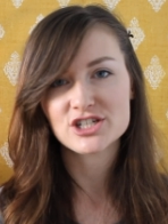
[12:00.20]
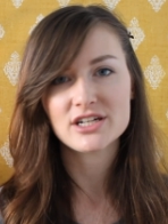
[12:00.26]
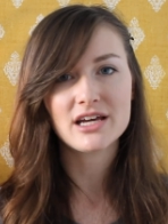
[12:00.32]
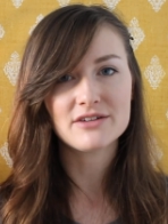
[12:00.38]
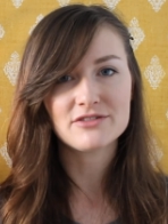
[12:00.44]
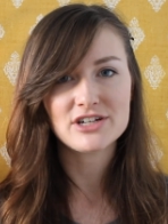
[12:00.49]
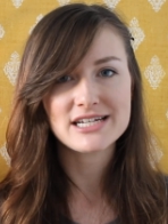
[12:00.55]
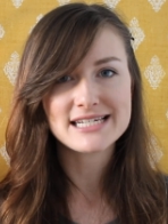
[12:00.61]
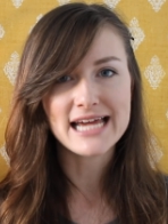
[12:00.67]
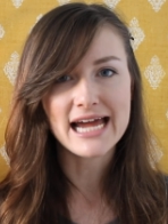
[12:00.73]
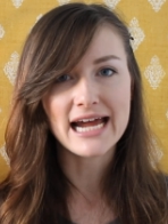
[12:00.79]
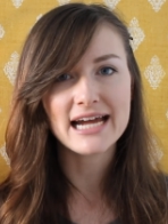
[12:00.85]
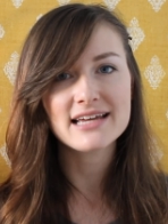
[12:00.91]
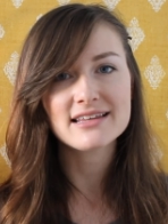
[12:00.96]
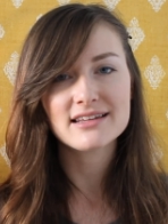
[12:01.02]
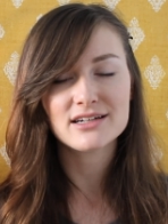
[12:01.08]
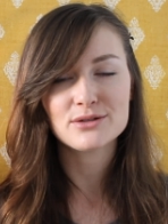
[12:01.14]
and every
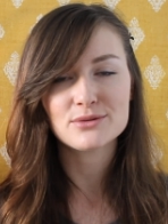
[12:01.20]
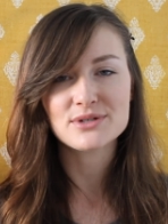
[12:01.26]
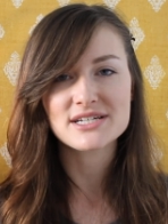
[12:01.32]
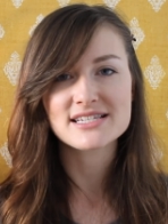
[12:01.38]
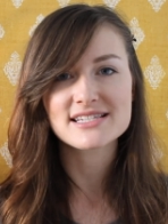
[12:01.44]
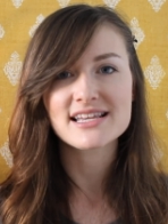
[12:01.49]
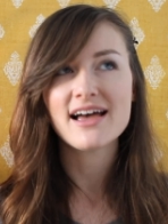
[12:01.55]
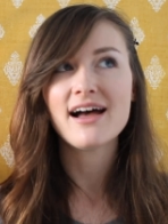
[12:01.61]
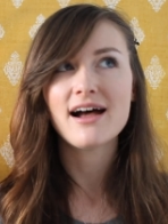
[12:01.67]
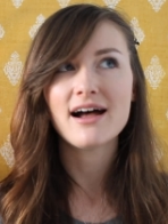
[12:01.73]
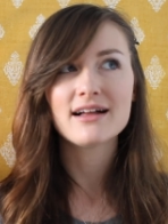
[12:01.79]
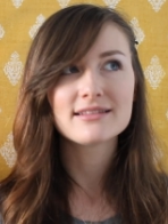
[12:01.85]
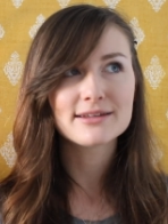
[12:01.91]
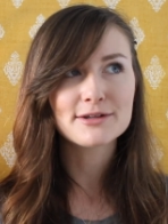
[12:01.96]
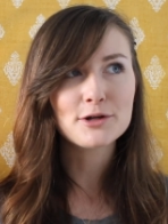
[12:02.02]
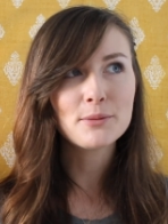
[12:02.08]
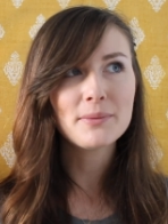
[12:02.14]
day that it was a
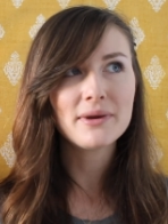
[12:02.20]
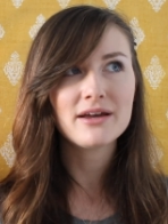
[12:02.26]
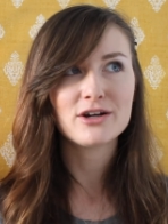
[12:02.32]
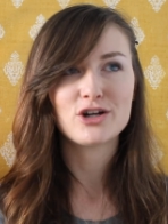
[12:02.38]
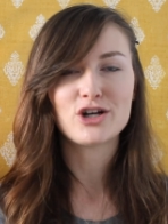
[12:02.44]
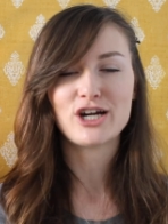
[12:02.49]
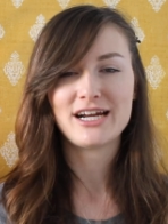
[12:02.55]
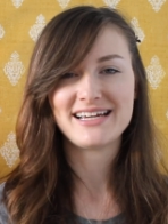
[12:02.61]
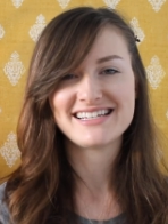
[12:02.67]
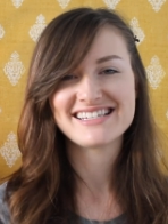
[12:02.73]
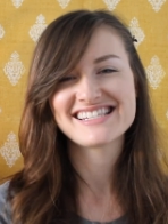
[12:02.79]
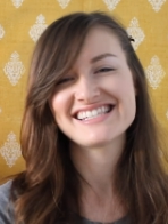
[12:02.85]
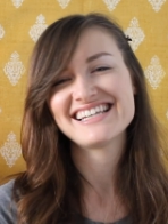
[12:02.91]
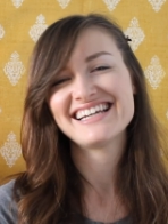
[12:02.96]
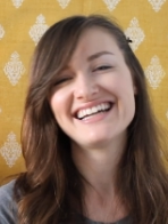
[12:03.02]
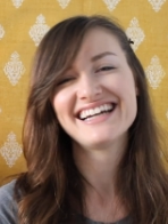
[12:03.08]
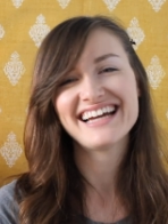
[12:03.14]
little bit
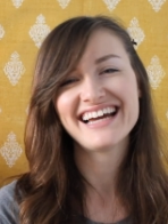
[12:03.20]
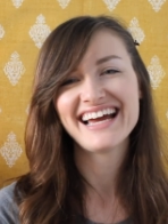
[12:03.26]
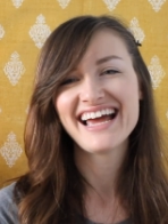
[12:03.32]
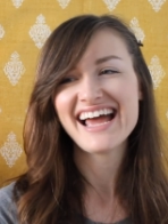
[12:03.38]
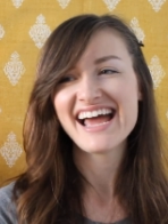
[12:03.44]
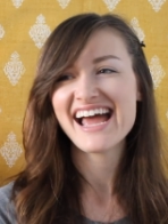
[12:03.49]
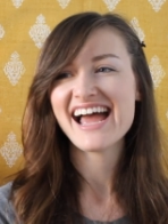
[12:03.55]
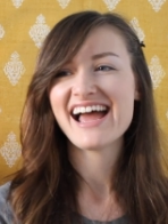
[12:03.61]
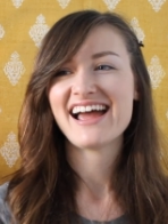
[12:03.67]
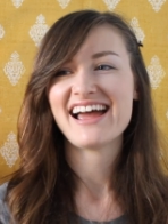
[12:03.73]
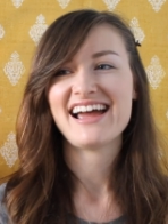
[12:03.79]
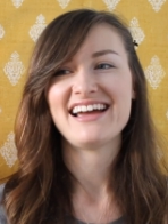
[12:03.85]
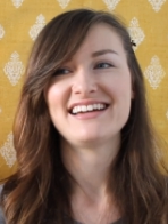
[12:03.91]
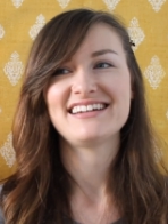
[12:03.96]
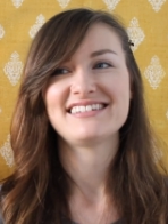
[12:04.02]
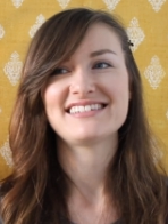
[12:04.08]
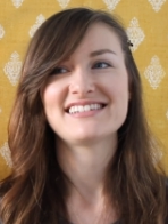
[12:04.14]
crazy,
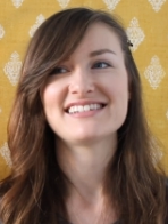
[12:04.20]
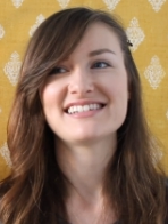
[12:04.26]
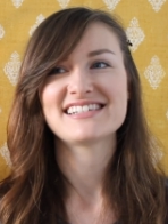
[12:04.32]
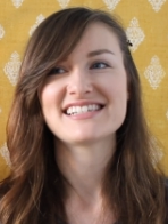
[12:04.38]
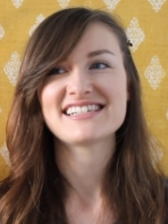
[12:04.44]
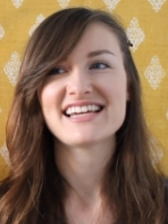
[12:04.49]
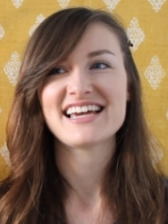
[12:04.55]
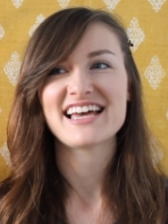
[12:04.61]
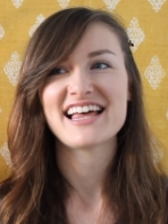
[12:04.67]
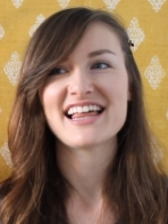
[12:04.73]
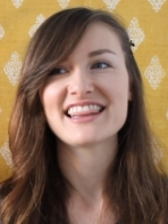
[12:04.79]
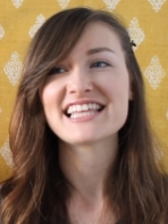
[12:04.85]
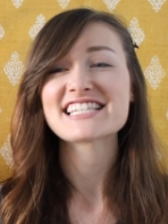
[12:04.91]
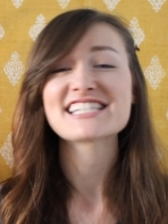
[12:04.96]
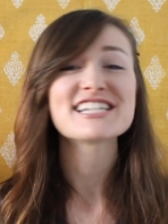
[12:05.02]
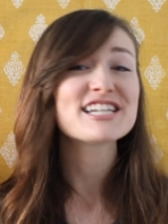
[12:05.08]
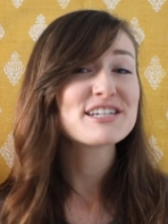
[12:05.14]
and
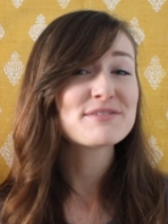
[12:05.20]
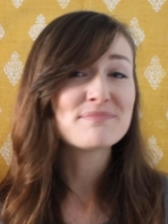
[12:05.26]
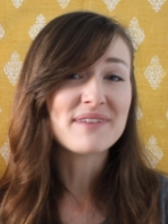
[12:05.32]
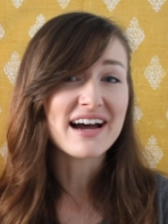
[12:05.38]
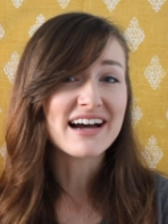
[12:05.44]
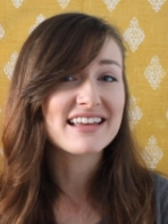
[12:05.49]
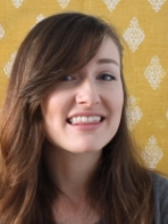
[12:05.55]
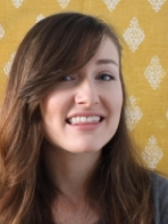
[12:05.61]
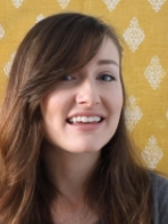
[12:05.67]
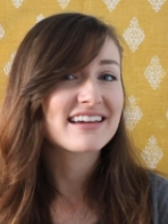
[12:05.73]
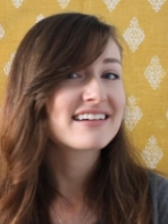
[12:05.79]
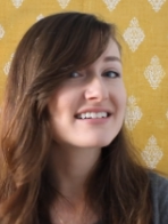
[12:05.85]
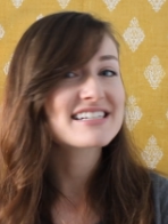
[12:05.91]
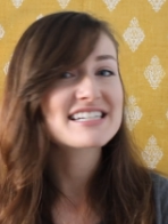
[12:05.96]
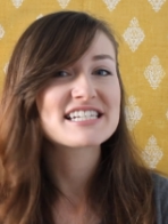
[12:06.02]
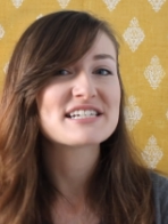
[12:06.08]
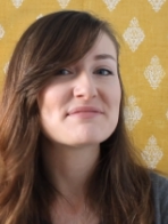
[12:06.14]
that's not a bad
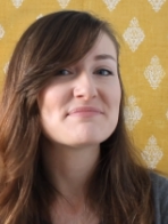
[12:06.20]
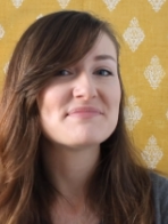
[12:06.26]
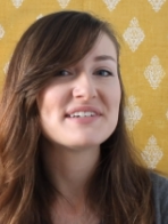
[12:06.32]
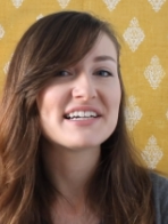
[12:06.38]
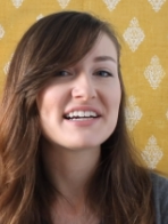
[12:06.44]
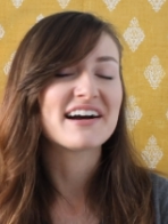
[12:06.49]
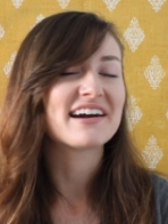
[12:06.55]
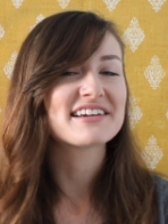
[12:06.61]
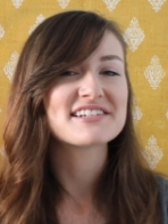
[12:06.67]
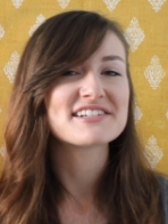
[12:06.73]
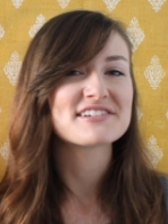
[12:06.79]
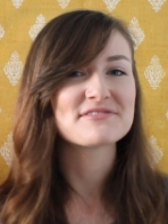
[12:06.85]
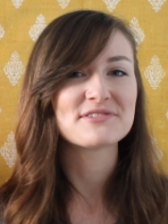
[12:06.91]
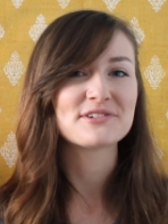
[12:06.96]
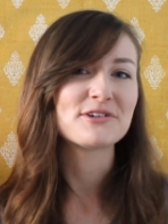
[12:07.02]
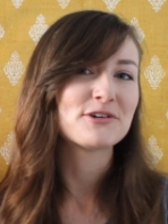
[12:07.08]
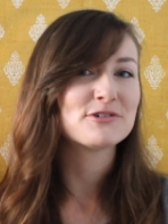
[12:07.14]
thing to be kind
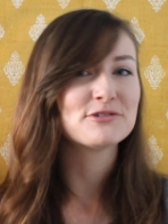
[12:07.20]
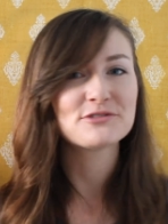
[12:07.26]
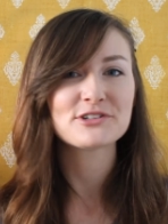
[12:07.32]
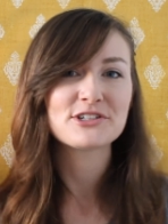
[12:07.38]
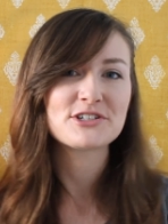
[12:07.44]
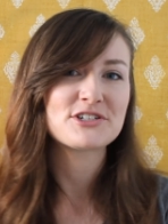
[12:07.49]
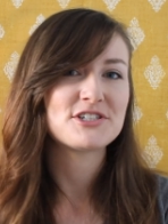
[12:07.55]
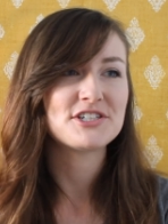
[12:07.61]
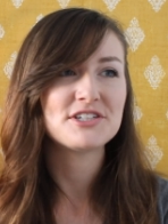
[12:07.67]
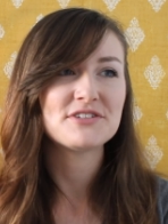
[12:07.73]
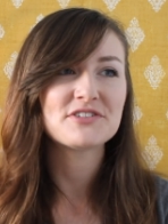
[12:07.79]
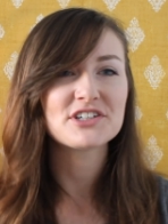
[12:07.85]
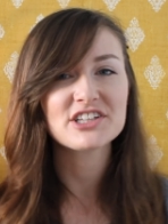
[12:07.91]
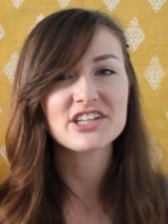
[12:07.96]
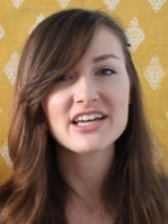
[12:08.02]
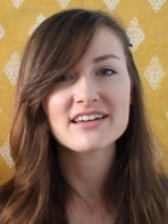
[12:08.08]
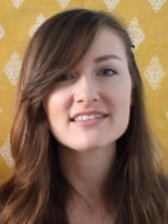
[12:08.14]
of an
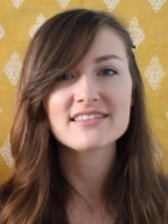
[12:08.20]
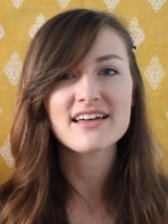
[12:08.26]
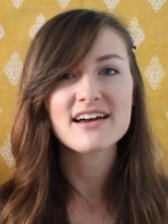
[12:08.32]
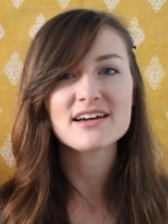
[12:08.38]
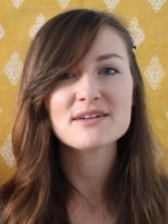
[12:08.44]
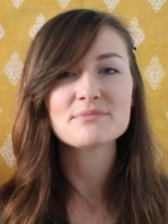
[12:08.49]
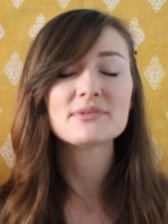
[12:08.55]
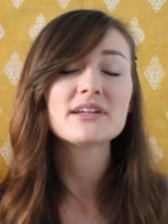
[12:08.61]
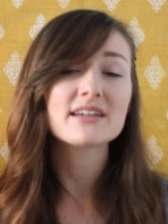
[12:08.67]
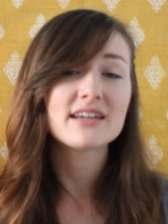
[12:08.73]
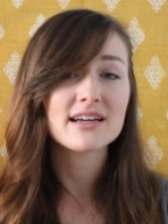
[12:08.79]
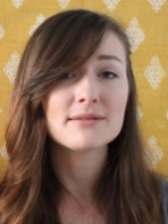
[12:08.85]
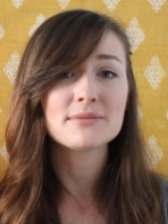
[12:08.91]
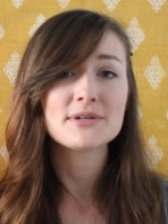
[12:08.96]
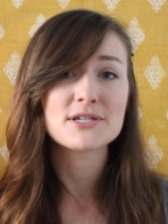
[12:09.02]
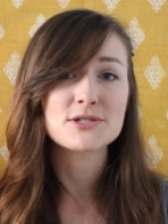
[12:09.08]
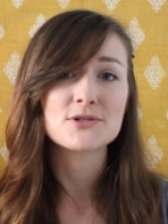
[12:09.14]
overachiever like that, but it
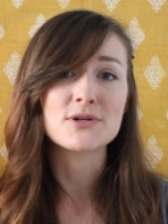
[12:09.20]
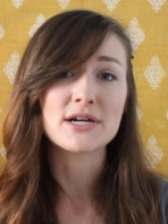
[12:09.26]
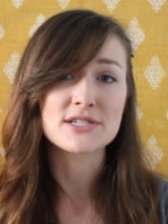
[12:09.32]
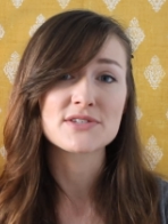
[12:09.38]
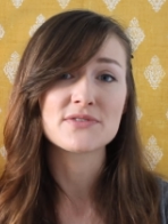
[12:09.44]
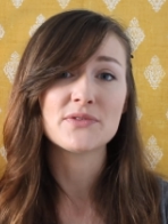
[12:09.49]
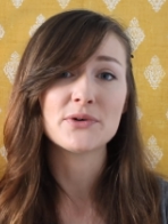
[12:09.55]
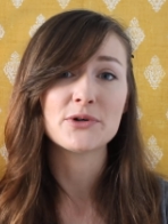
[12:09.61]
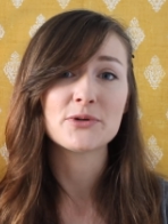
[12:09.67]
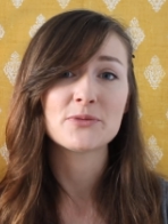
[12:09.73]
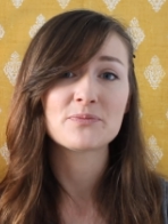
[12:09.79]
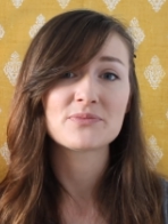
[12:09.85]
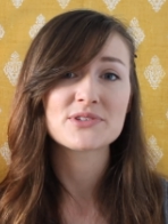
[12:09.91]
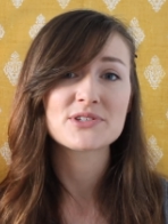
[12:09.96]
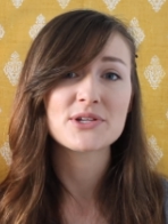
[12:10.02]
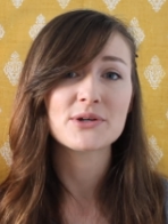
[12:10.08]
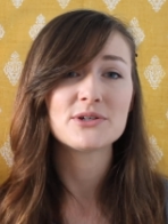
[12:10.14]
can be stressful.
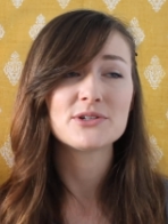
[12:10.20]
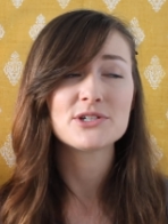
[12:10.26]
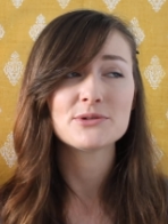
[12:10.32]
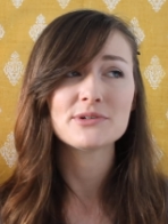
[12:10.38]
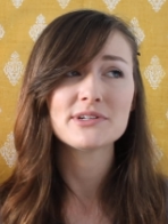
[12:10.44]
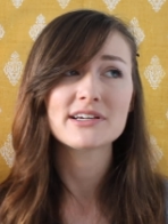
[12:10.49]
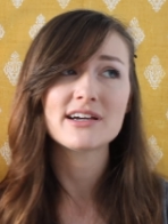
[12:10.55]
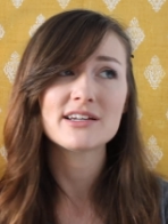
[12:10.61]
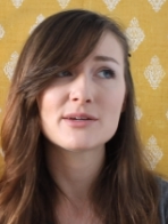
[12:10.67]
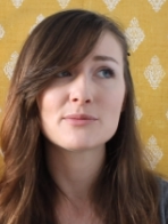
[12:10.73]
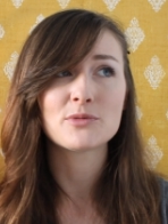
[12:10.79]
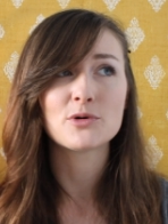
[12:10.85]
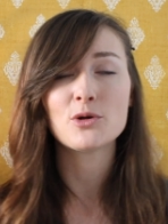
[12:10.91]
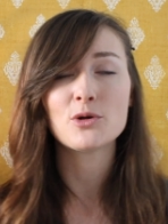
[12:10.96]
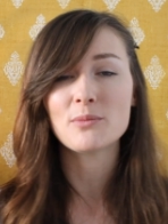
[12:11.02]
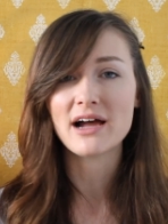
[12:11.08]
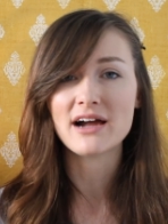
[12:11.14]
So you do want to kind of
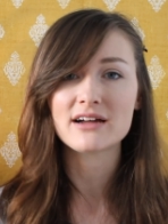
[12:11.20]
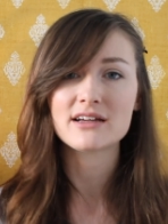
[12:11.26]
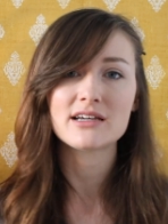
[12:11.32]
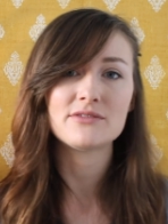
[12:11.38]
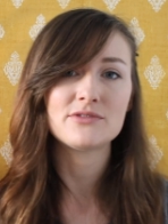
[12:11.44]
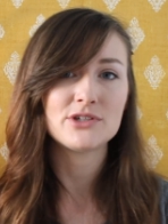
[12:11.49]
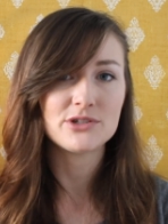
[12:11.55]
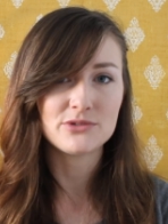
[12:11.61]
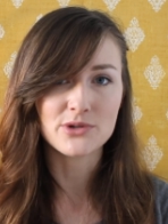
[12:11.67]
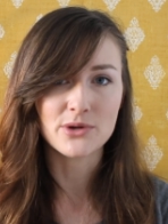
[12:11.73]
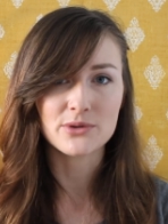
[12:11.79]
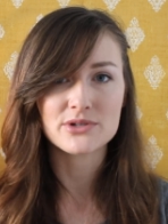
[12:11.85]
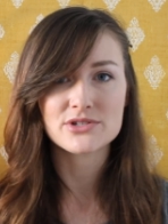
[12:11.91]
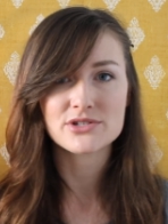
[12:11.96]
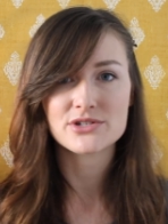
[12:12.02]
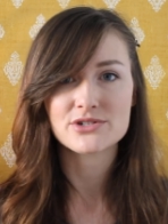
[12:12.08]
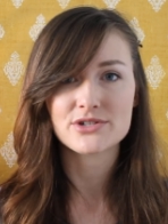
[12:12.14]
pull back if you
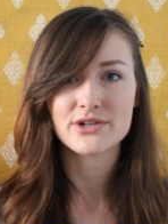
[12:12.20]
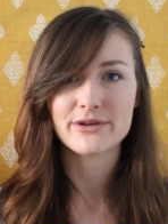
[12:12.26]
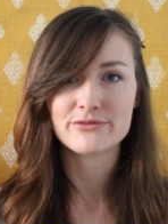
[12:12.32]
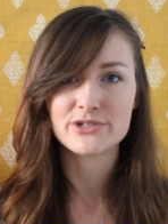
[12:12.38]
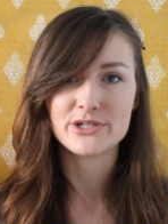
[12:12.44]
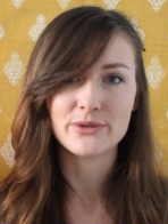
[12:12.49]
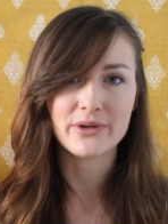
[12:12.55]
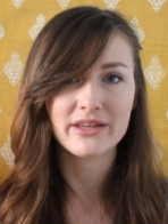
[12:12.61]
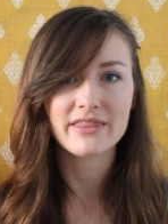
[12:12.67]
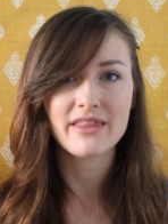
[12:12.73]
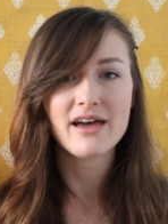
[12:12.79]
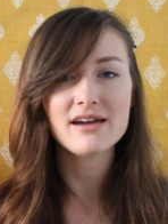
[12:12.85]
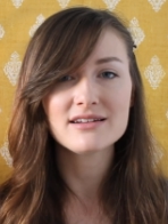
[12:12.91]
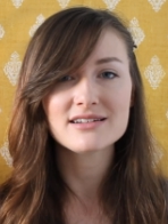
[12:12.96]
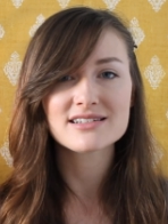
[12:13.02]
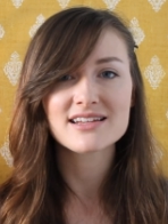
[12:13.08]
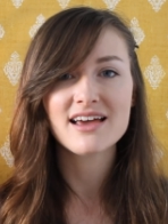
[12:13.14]
notice yourself doing
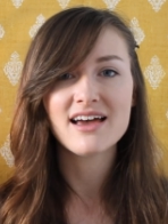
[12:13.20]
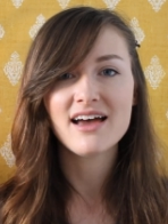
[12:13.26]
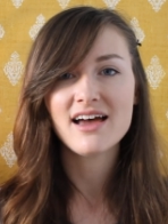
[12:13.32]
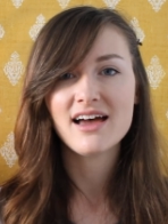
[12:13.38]
that.